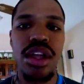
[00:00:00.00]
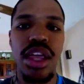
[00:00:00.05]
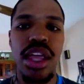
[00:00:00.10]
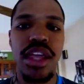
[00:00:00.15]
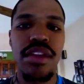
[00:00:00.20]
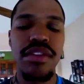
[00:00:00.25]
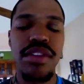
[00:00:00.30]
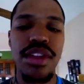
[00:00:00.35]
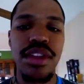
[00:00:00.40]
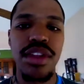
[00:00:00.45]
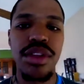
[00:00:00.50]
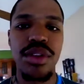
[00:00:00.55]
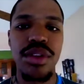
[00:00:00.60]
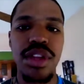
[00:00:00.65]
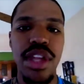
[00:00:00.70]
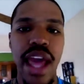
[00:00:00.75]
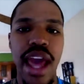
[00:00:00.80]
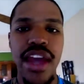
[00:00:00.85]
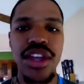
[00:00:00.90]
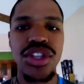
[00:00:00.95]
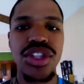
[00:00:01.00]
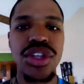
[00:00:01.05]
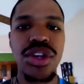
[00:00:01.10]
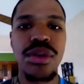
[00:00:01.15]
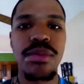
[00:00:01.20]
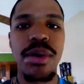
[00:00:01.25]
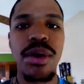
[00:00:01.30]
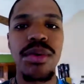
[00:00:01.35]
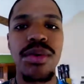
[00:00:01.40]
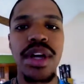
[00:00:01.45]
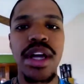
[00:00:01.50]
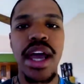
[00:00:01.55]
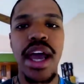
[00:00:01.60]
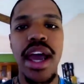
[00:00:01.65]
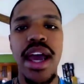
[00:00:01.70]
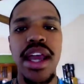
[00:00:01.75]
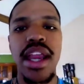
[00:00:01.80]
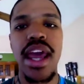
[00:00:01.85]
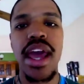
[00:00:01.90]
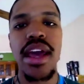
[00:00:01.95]
even last year, about what
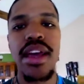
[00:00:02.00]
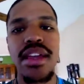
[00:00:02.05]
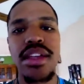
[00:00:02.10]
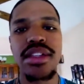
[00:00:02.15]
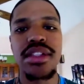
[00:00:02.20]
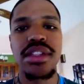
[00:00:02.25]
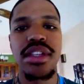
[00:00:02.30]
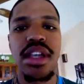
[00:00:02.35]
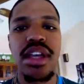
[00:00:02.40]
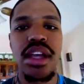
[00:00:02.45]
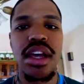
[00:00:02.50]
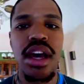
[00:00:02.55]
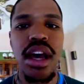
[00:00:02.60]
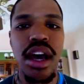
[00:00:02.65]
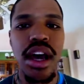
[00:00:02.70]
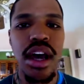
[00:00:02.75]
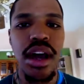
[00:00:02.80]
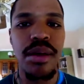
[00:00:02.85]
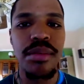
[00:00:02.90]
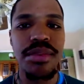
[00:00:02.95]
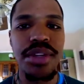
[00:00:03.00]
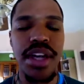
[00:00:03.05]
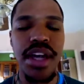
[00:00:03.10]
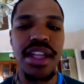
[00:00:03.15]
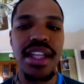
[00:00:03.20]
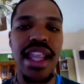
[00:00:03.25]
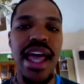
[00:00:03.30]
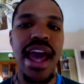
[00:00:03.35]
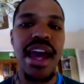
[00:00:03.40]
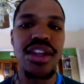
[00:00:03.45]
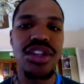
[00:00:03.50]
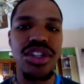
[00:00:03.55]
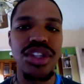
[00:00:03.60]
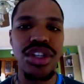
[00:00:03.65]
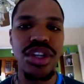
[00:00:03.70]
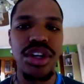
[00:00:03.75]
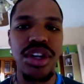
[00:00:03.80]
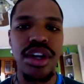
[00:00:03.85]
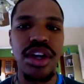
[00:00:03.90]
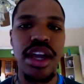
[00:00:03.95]
God has done last year
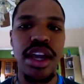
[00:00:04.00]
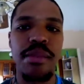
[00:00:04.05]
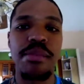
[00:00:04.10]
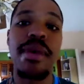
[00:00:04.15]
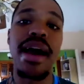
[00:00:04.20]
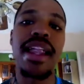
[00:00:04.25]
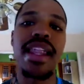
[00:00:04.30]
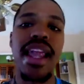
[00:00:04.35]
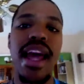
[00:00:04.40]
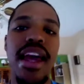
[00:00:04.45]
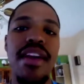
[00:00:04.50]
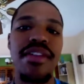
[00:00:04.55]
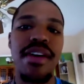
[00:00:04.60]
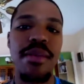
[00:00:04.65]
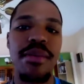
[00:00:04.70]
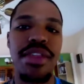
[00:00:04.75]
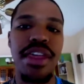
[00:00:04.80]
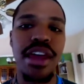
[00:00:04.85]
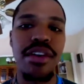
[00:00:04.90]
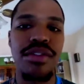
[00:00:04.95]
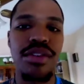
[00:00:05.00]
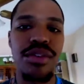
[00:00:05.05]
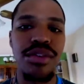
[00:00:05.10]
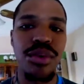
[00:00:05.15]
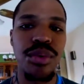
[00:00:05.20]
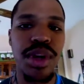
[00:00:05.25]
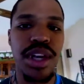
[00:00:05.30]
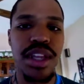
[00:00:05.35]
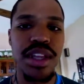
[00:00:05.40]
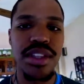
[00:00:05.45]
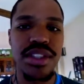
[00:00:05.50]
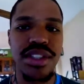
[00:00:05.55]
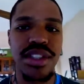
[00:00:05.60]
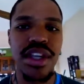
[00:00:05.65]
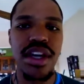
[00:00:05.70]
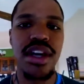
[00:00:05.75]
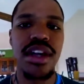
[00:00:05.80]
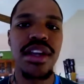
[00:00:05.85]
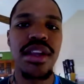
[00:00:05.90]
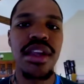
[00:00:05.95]
in my life. I'm thankful for what He's
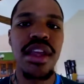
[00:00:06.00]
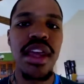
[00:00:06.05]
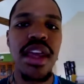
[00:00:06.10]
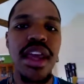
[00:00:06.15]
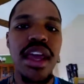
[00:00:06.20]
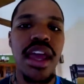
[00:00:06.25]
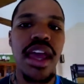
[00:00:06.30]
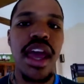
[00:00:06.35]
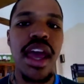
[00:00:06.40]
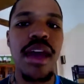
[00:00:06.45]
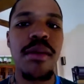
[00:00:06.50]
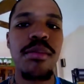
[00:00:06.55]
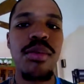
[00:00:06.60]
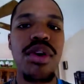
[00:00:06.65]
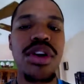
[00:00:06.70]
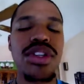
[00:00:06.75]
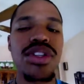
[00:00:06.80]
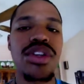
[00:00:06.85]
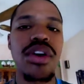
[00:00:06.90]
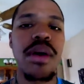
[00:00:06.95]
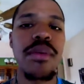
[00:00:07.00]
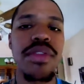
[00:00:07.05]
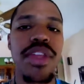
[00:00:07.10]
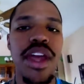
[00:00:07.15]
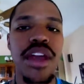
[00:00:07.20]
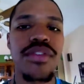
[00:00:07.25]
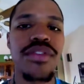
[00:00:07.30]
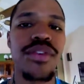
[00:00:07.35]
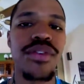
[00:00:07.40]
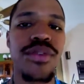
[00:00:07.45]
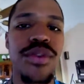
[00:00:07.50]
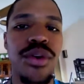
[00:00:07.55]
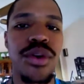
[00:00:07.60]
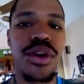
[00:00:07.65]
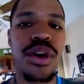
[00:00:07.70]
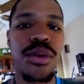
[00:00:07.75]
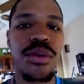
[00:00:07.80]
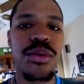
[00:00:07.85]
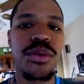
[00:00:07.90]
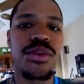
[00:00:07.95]
done, and more so, I'm thankful
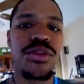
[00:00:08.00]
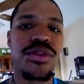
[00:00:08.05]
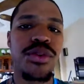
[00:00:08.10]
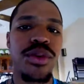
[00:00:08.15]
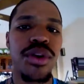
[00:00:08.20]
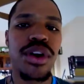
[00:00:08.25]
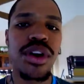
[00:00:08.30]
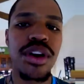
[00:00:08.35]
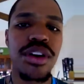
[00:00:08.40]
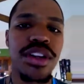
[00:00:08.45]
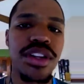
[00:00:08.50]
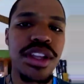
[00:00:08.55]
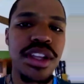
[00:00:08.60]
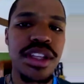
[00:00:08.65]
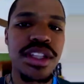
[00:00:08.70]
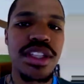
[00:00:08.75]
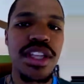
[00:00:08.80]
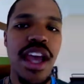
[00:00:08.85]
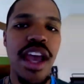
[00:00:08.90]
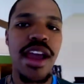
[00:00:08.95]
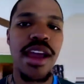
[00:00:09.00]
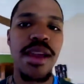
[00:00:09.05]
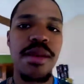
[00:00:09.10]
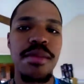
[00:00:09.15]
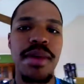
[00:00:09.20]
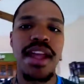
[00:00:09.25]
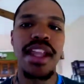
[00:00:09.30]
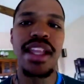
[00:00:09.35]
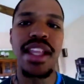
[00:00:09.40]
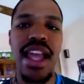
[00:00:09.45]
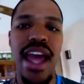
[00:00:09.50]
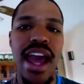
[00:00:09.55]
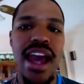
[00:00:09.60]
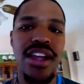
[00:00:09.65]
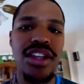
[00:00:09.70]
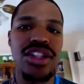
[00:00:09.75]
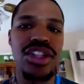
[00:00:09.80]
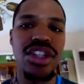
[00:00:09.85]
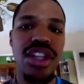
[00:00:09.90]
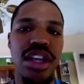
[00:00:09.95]
for this time
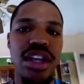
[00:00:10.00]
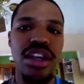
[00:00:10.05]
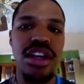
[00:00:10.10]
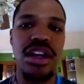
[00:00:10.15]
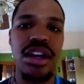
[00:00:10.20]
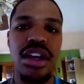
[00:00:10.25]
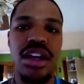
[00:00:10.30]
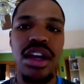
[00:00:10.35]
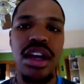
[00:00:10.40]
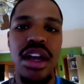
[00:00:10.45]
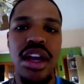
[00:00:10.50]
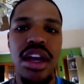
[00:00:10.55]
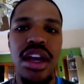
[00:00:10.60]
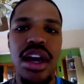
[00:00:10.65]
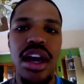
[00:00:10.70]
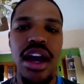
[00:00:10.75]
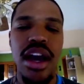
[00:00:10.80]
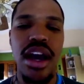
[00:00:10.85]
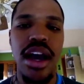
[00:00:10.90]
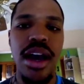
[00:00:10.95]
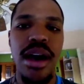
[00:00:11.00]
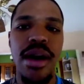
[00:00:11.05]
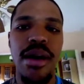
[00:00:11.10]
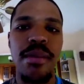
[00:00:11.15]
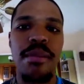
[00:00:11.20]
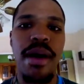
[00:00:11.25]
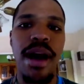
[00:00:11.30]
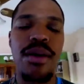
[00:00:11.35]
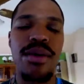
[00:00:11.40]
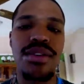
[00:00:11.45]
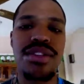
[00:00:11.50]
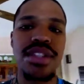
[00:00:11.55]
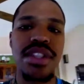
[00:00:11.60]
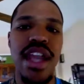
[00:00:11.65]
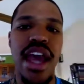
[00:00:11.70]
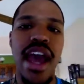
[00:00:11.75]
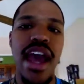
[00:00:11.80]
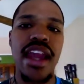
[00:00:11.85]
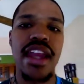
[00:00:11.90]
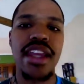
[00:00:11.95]
last year. I was
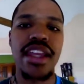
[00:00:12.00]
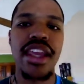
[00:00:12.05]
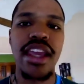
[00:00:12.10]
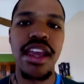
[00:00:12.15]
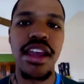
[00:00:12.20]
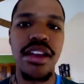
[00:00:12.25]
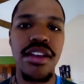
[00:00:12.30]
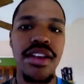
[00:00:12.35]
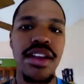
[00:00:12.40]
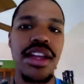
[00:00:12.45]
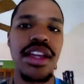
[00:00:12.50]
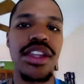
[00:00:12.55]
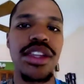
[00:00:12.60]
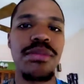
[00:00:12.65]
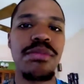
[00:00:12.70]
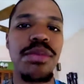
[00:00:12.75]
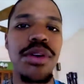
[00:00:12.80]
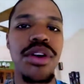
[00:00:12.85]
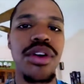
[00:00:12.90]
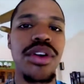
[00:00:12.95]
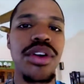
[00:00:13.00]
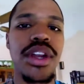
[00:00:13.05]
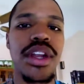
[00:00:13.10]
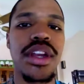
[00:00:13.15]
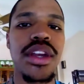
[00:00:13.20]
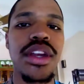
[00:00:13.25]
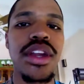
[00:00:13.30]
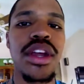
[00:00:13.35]
not carrying the burden